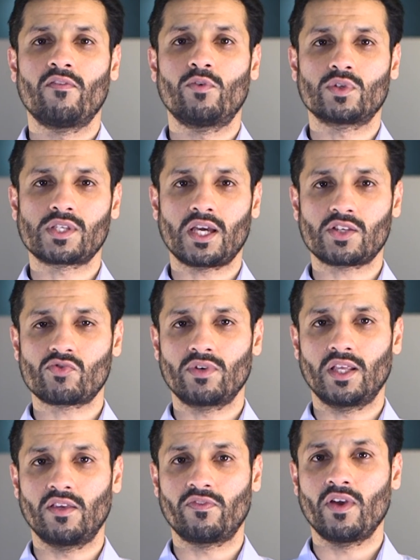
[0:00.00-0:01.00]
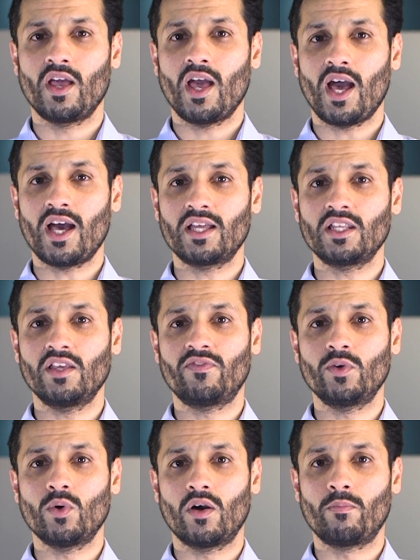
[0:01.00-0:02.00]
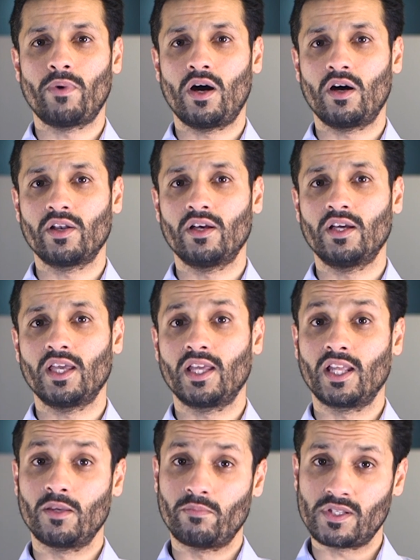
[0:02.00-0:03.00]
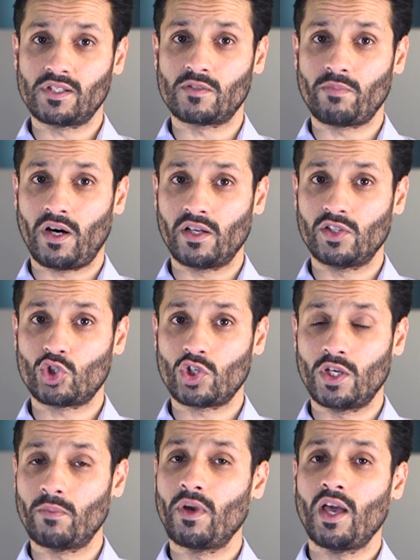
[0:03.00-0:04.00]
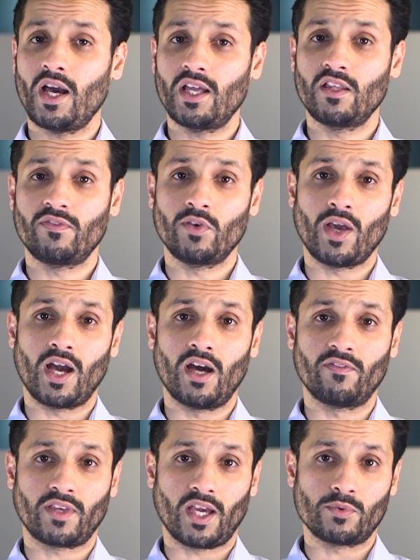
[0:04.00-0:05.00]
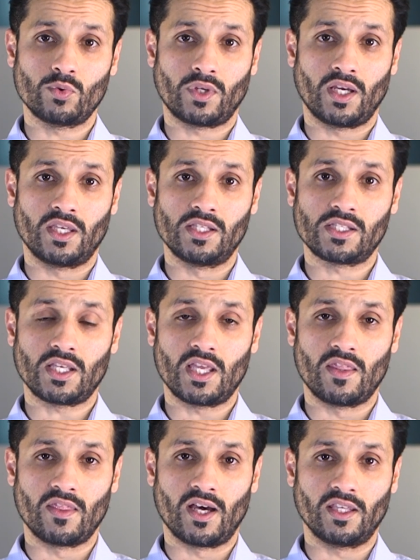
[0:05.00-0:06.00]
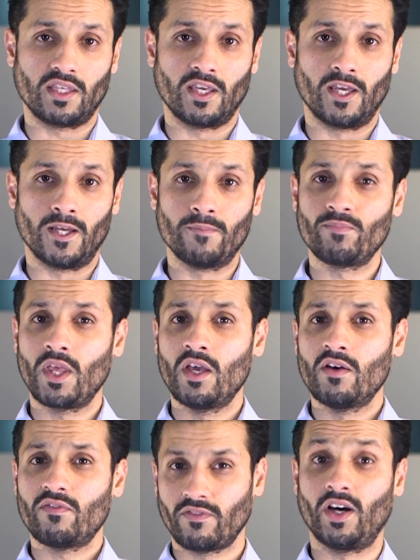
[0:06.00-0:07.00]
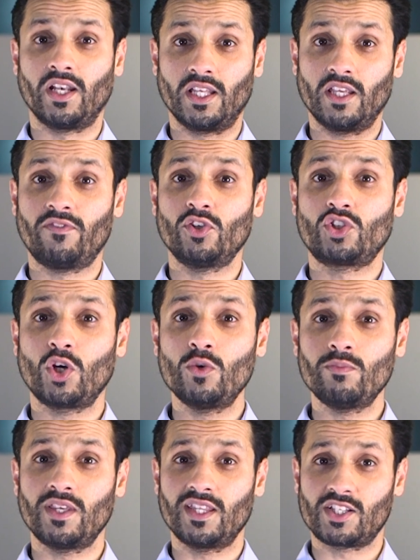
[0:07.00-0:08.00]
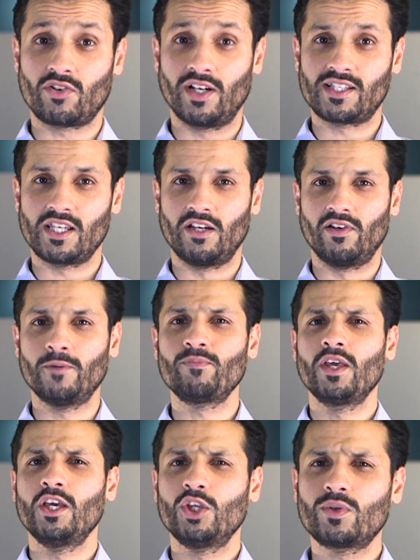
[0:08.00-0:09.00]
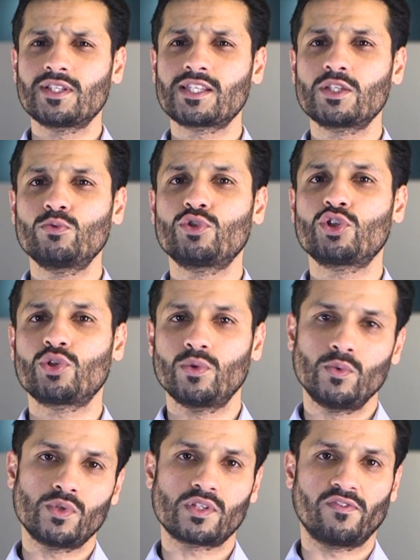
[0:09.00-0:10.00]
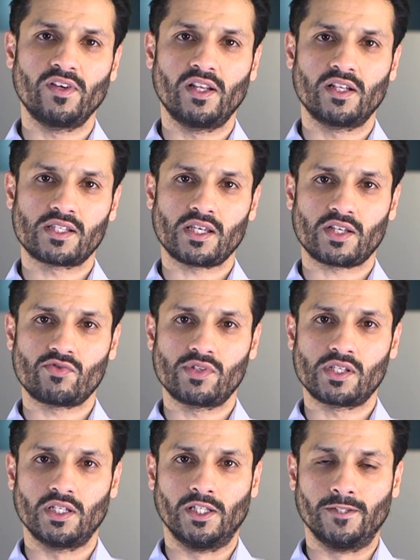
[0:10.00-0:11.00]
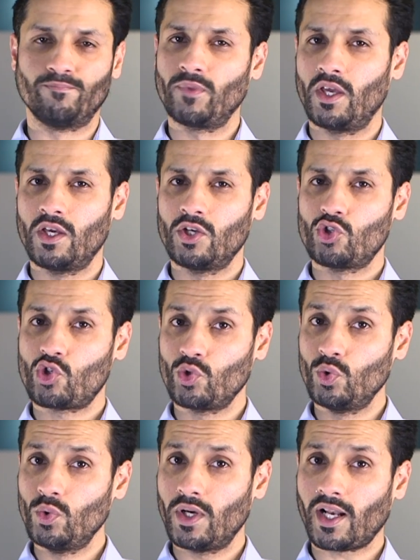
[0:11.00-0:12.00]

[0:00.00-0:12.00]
for tax relief, and if you are a partner in a business partnership, and if you have capital gains in that year. Finally, if you don't meet these criteria, you can still choose to fill in a tax return to